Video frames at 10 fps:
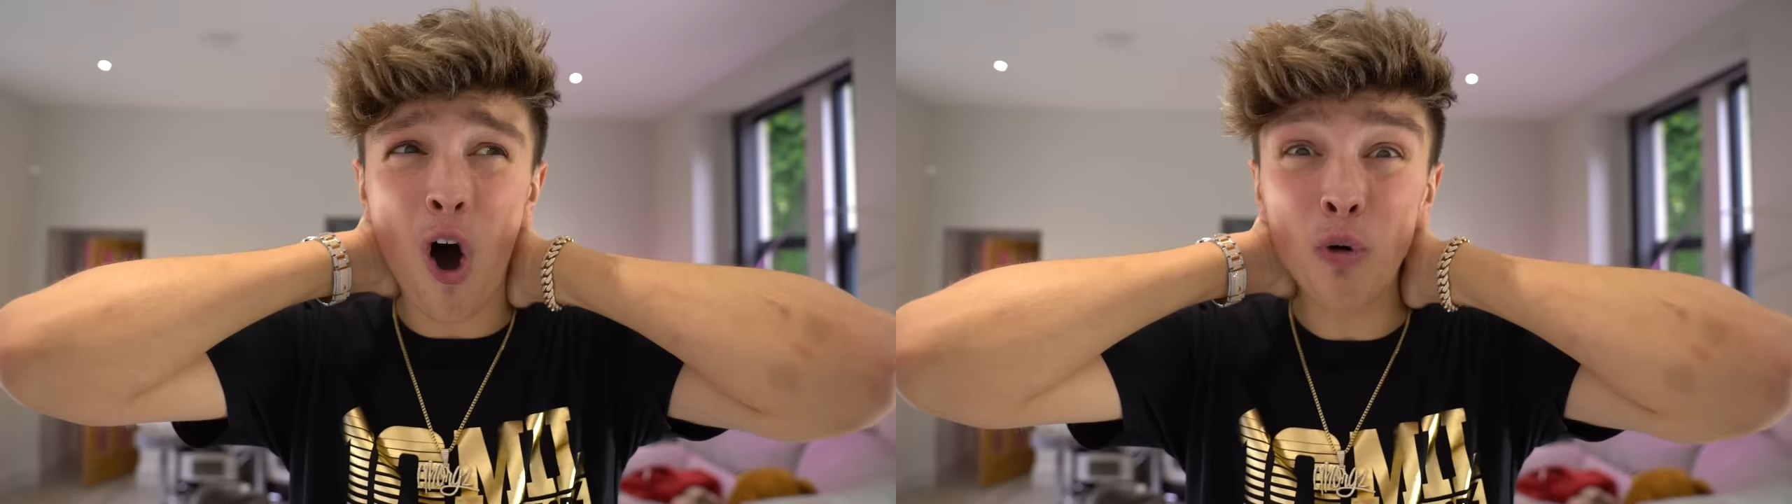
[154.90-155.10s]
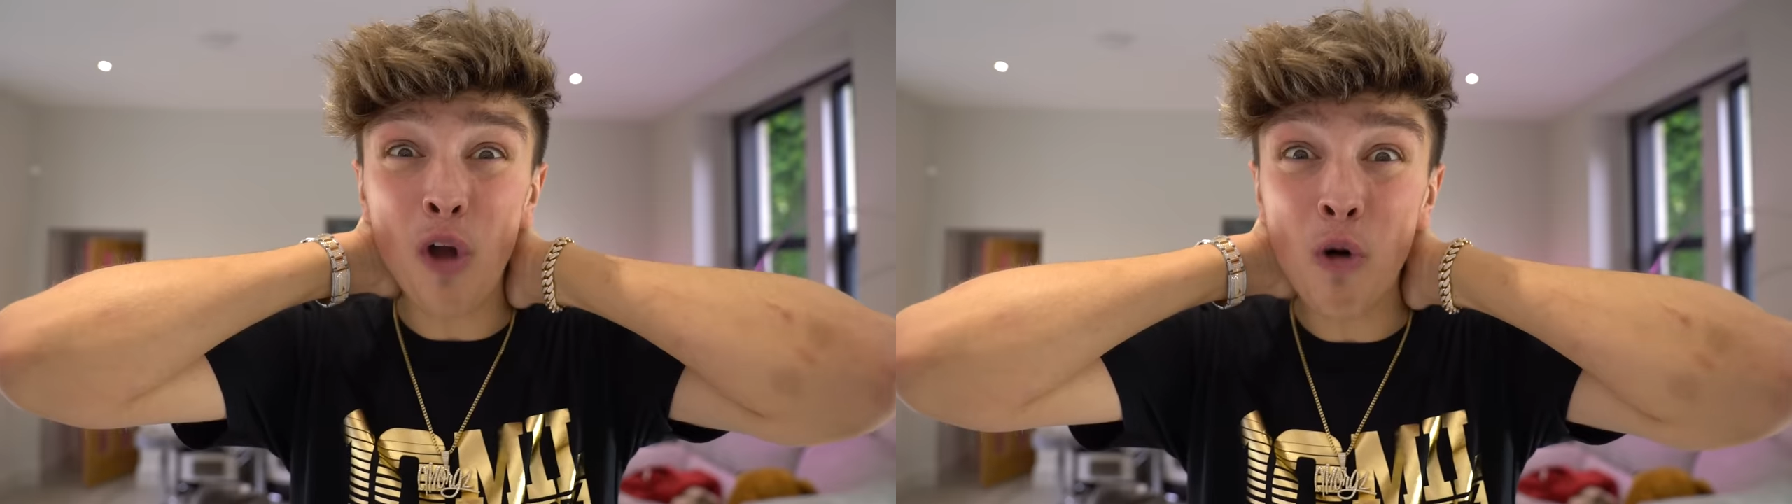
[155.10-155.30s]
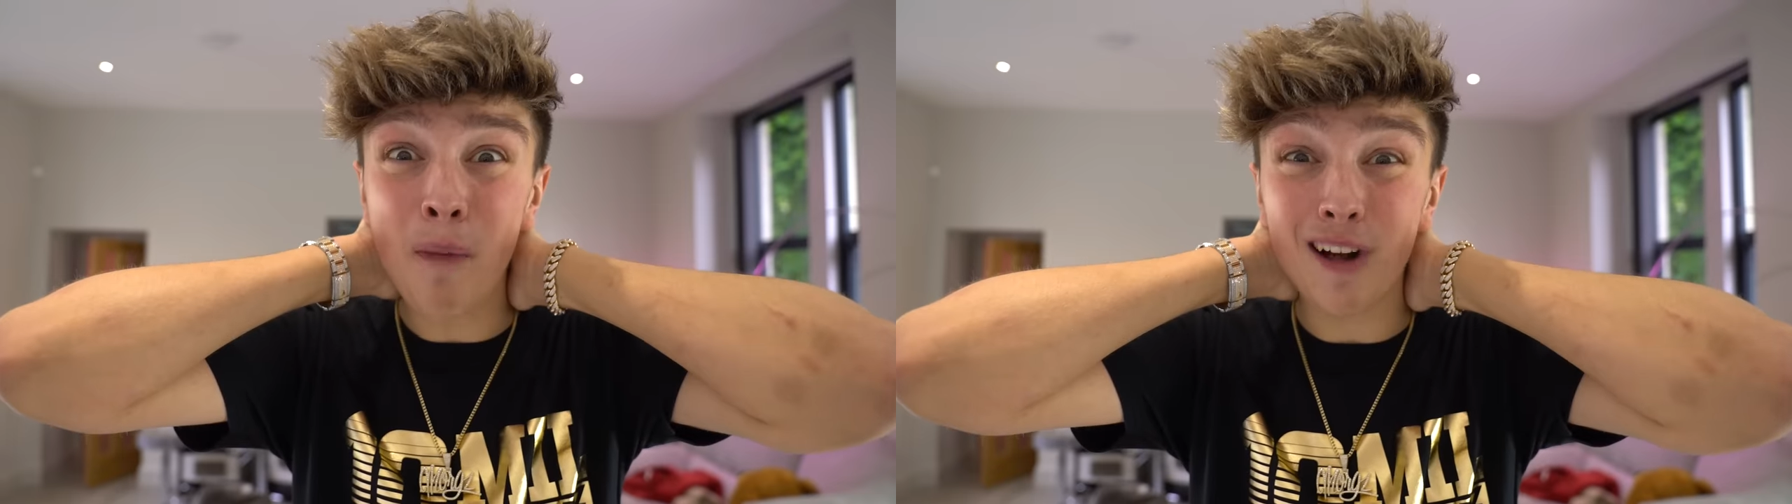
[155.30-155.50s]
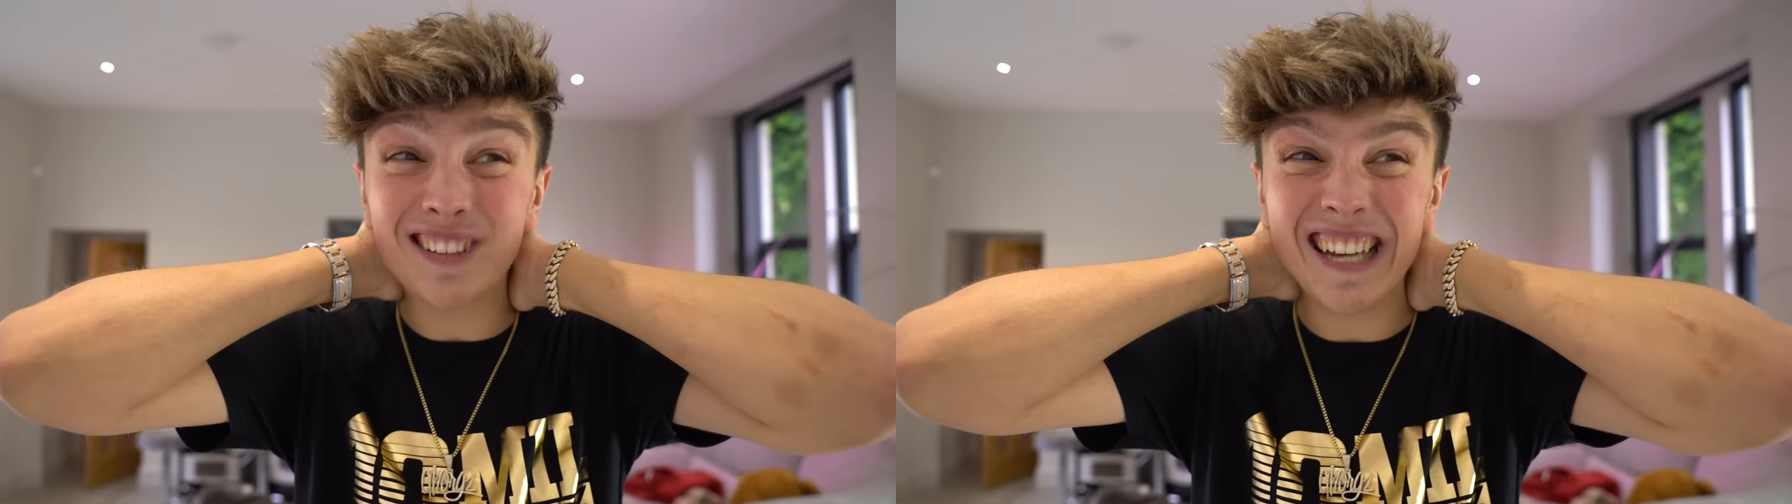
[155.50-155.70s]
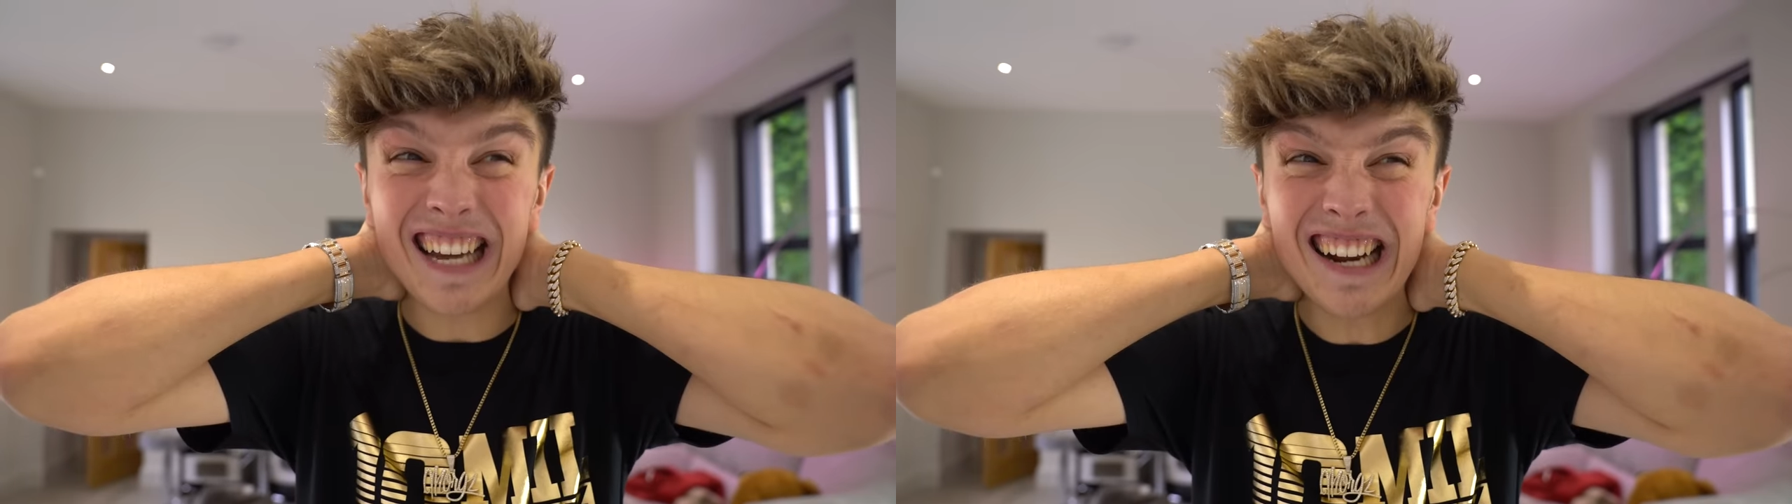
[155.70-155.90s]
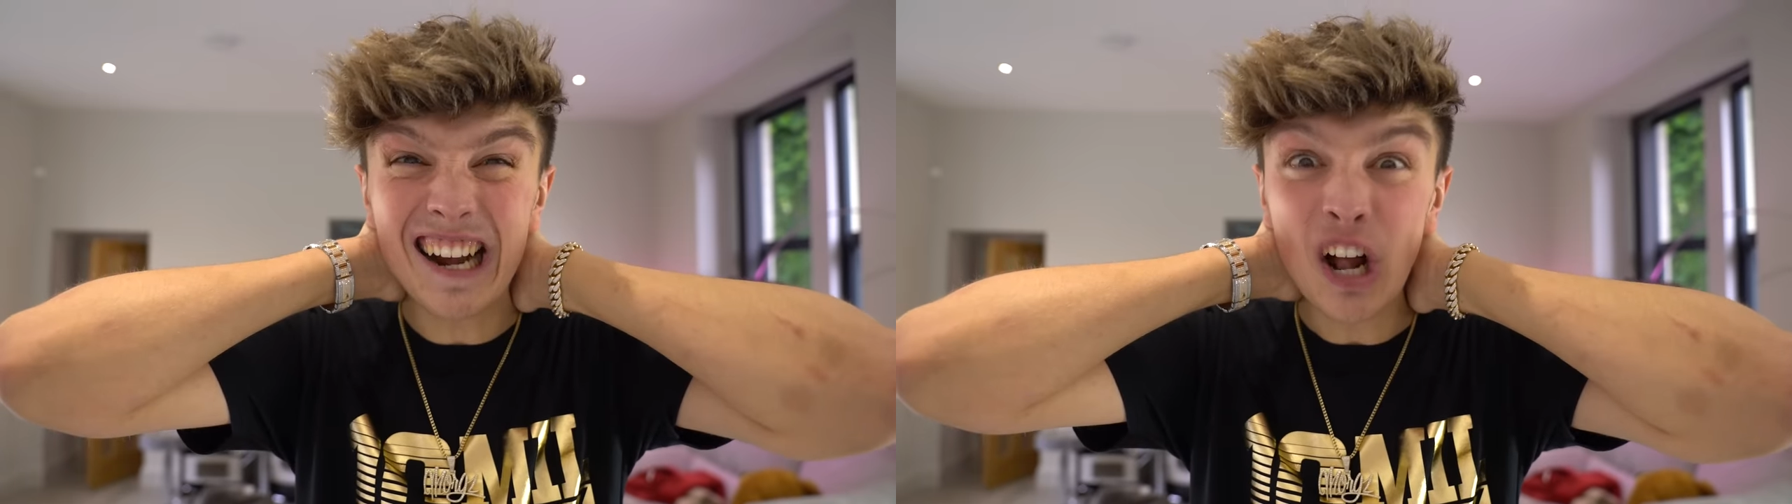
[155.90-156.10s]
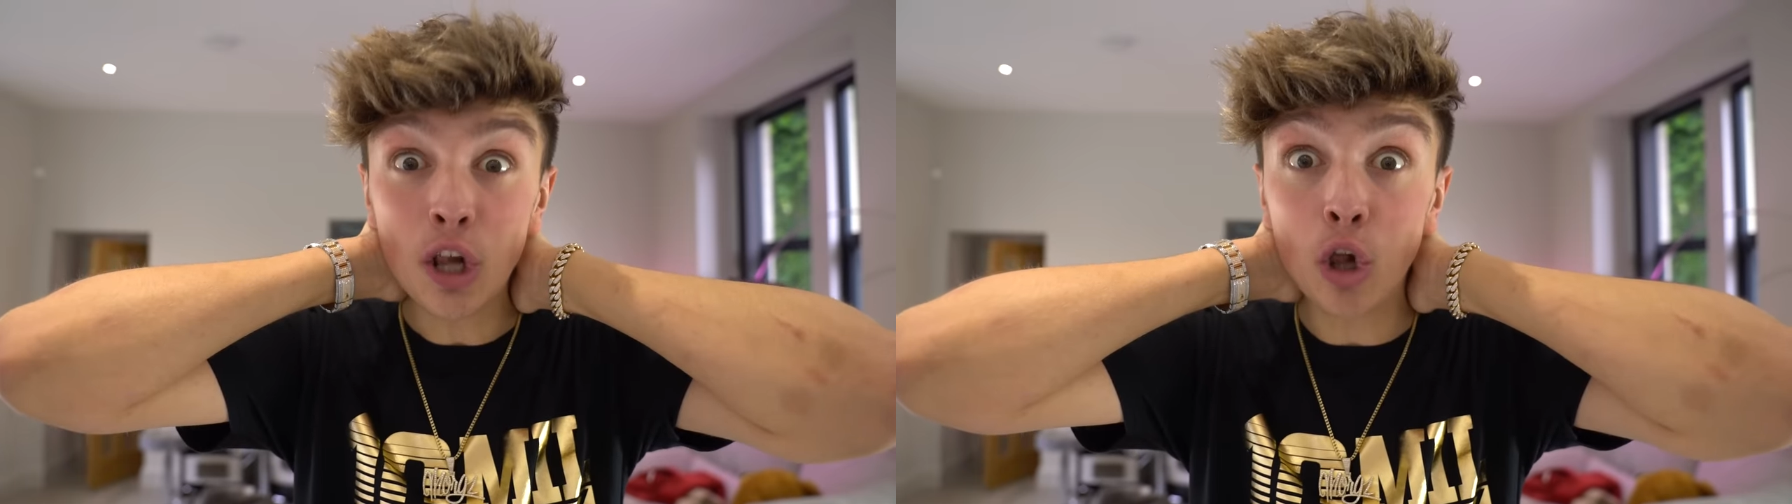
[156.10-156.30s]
Oh, no, Martin.